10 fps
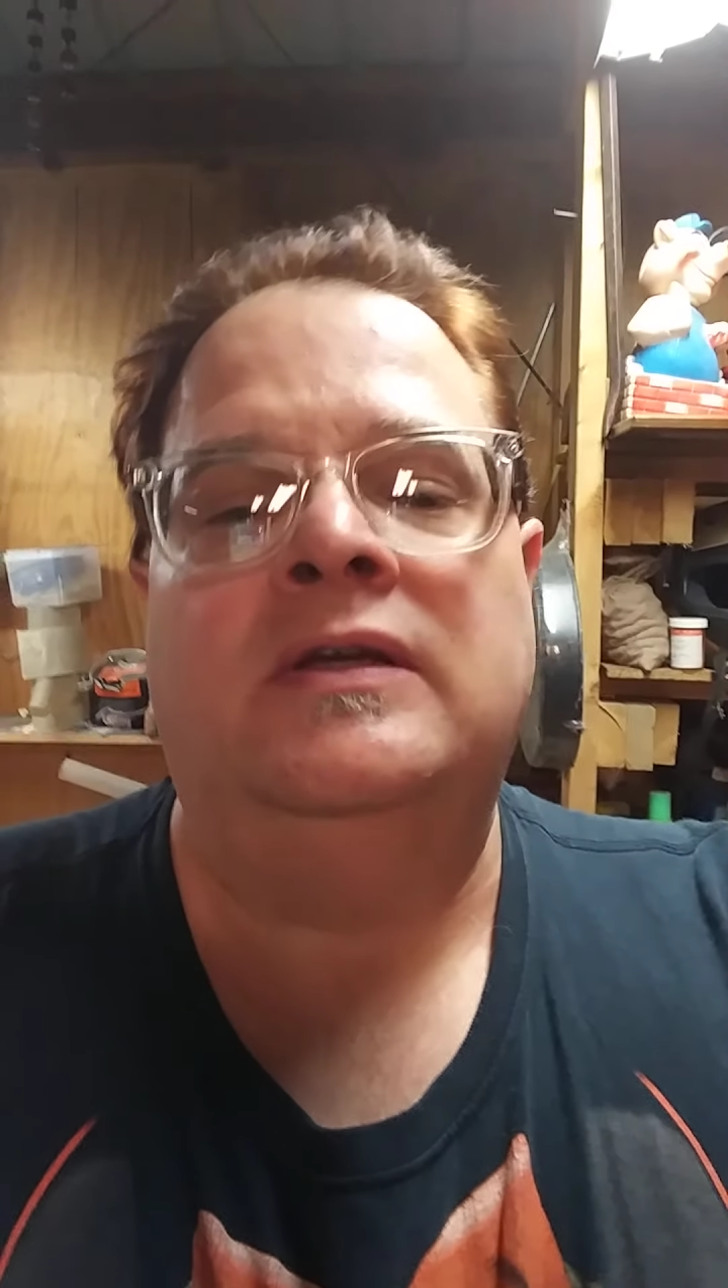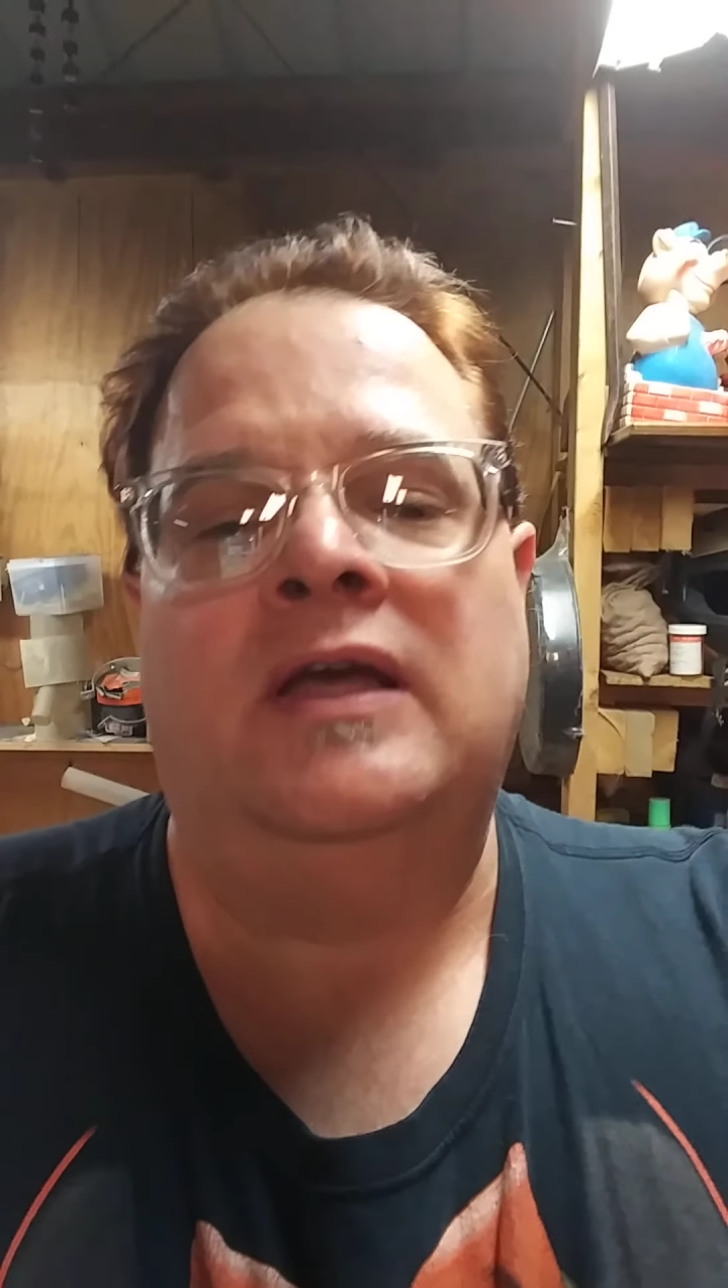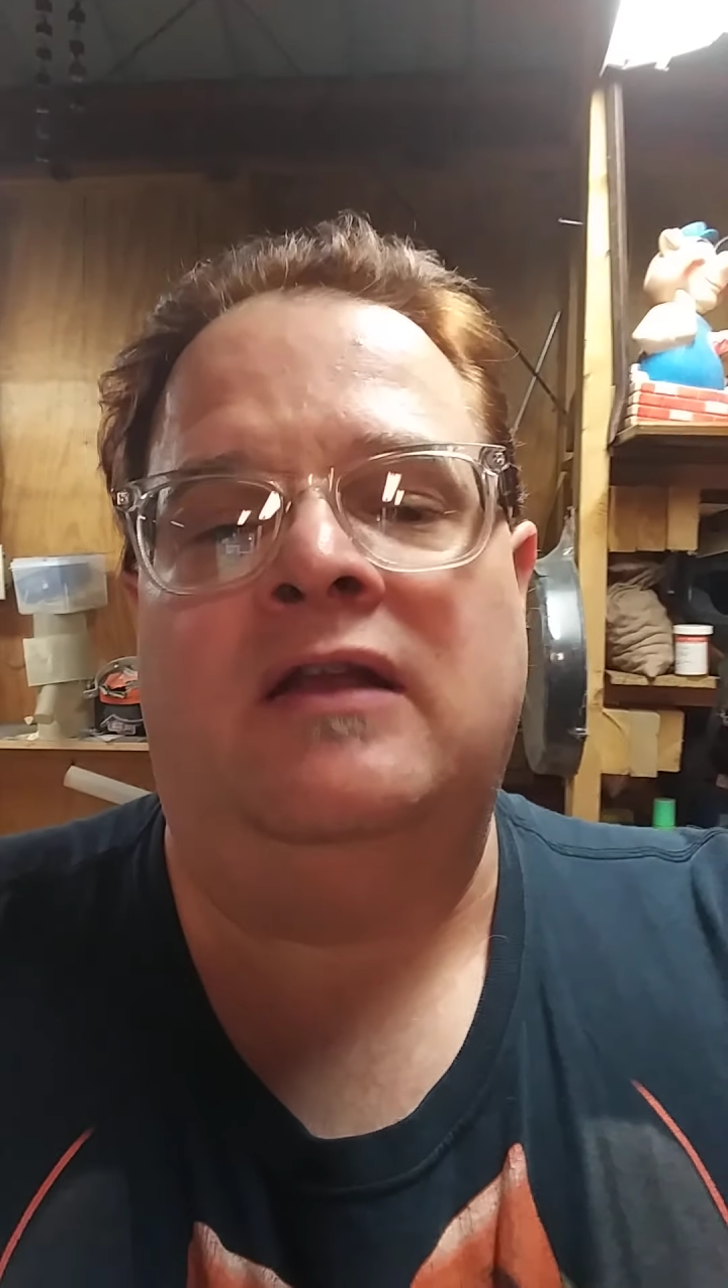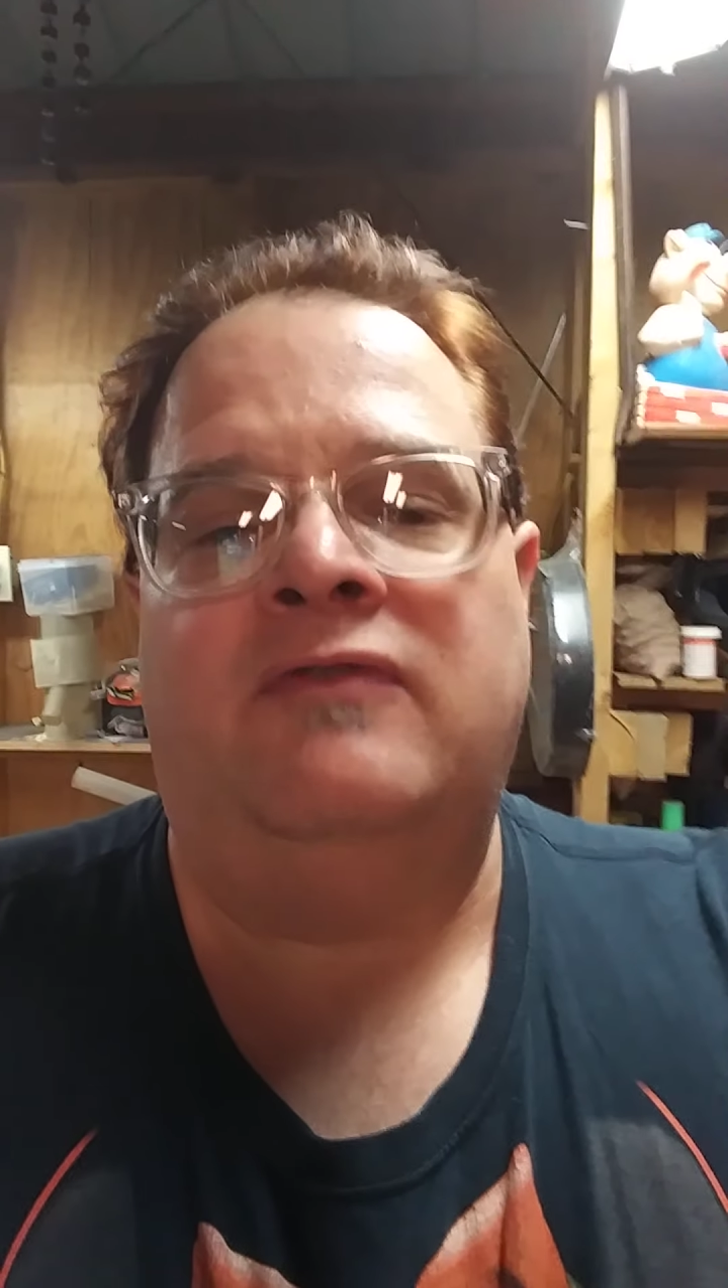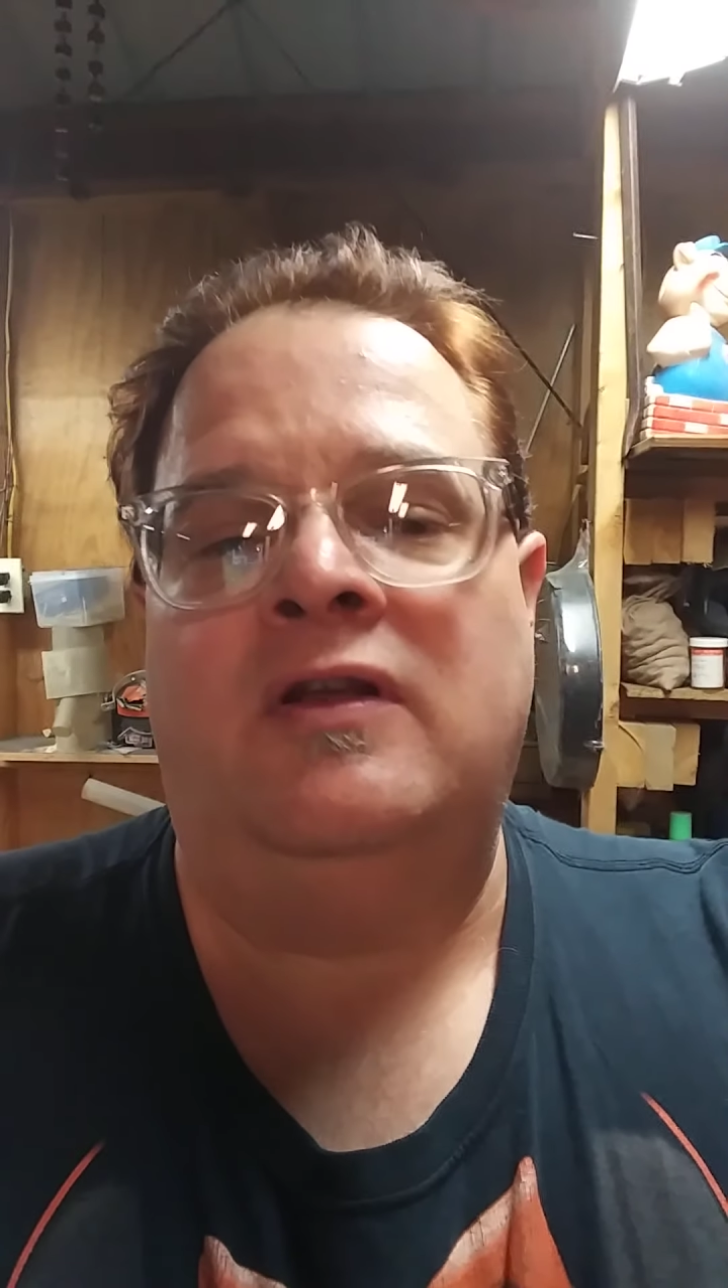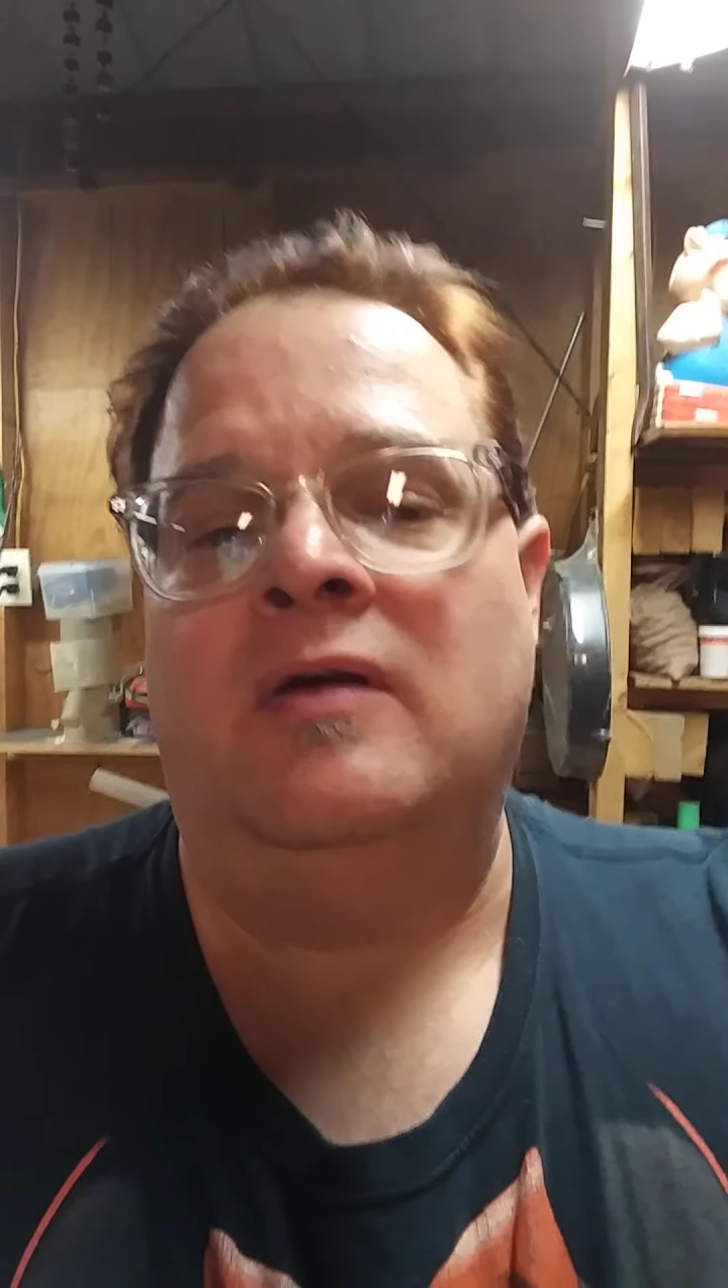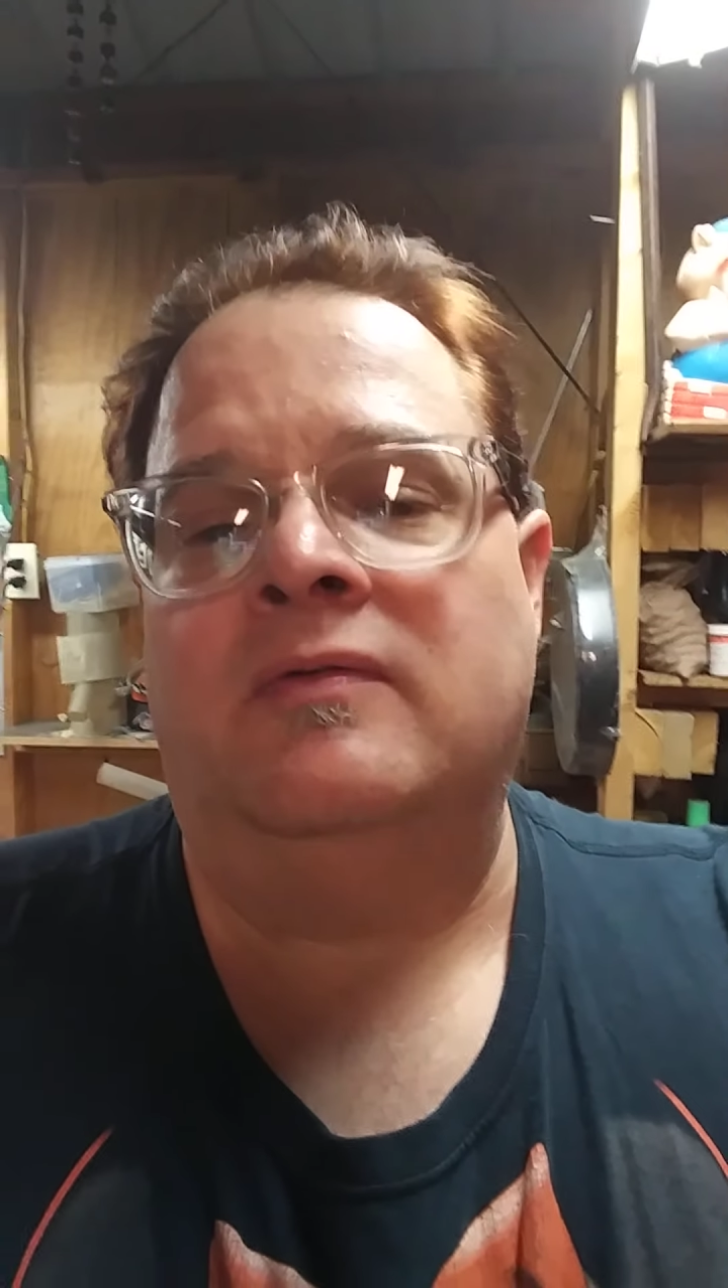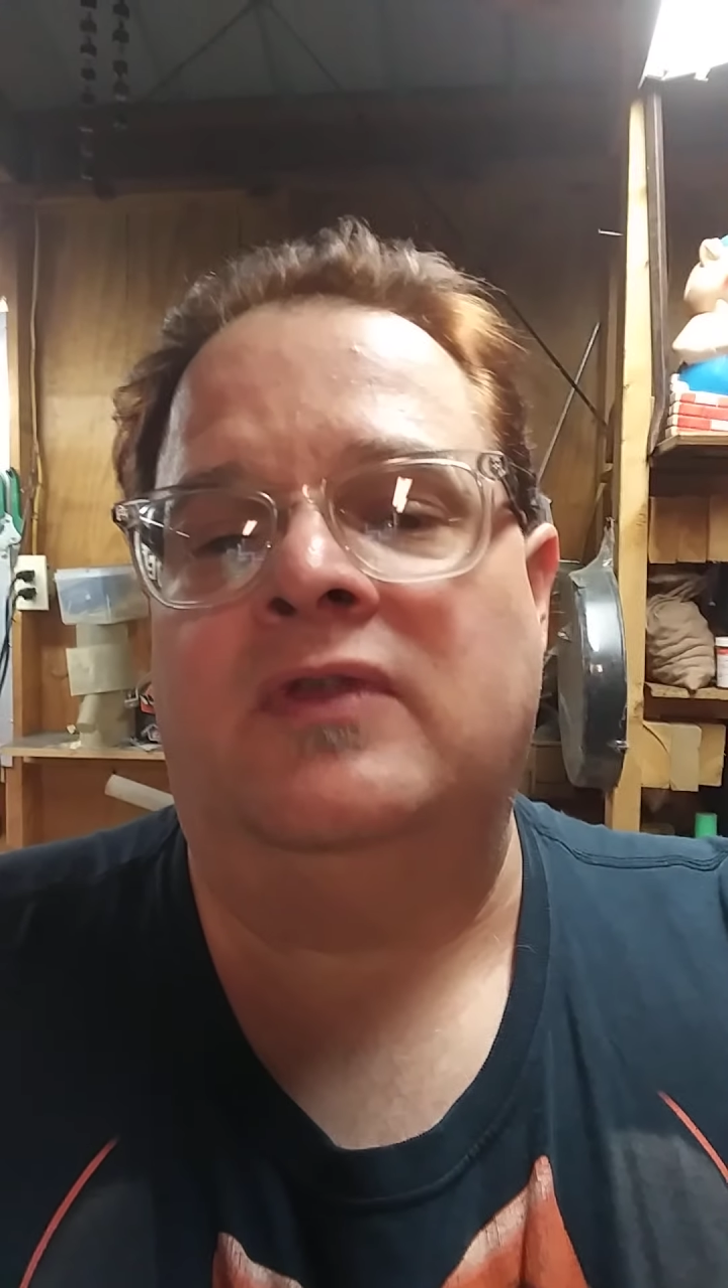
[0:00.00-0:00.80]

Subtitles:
and if you don't